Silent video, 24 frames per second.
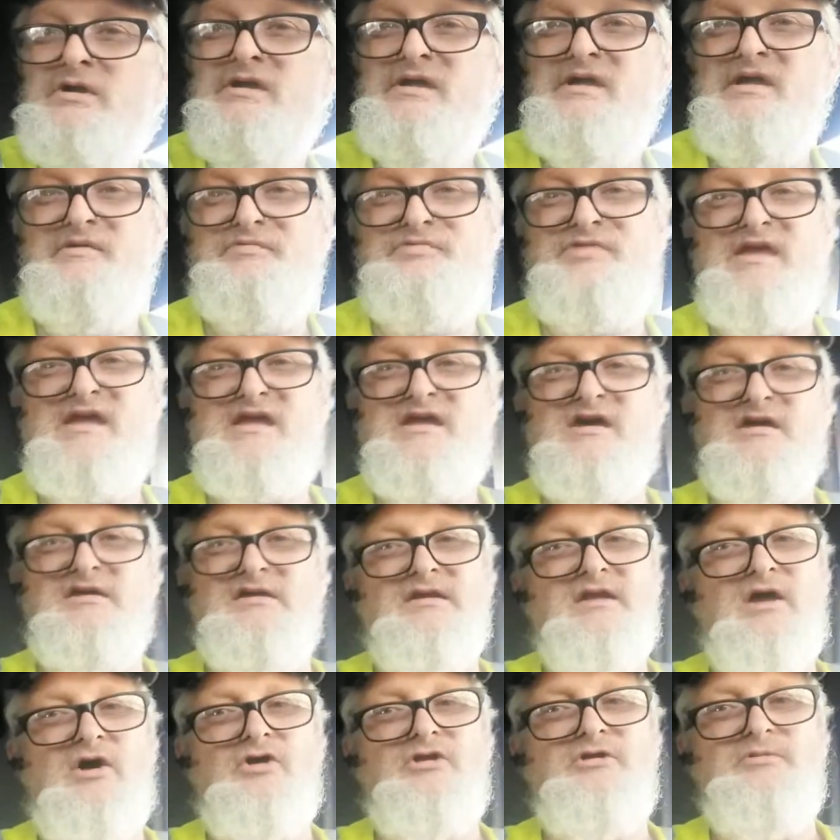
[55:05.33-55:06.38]
If they could have
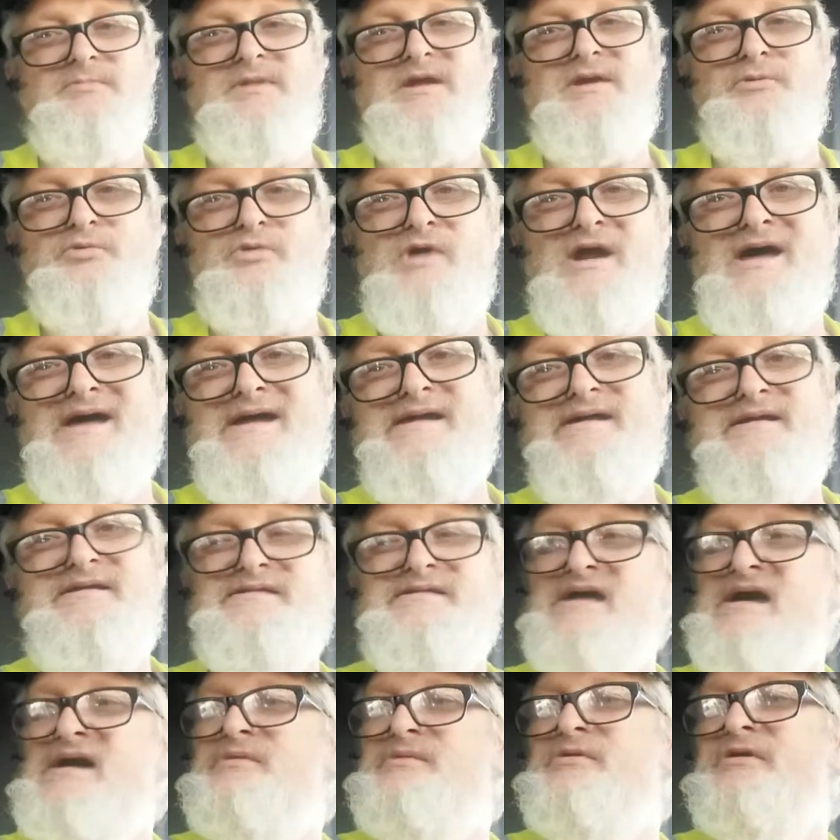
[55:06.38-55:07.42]
loaded me right,
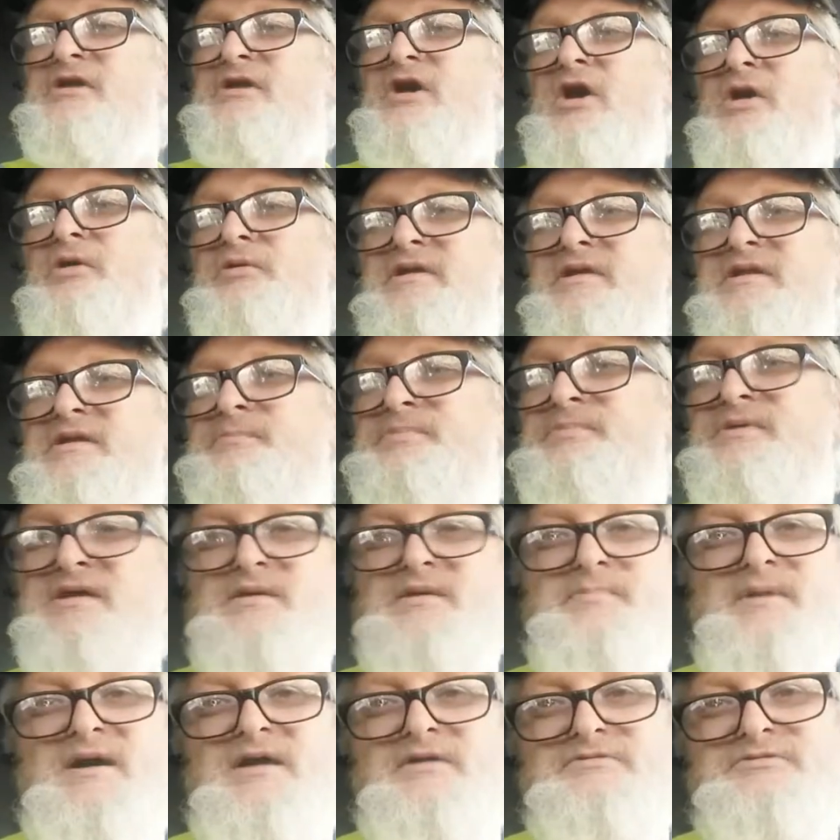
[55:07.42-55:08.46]
I would have already been
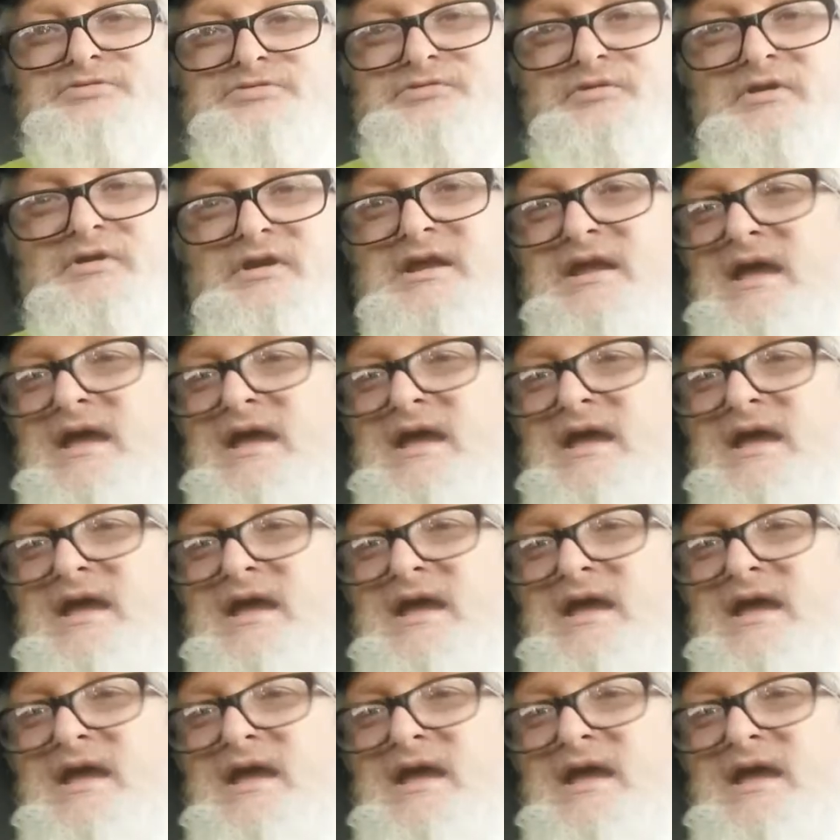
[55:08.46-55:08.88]
about 3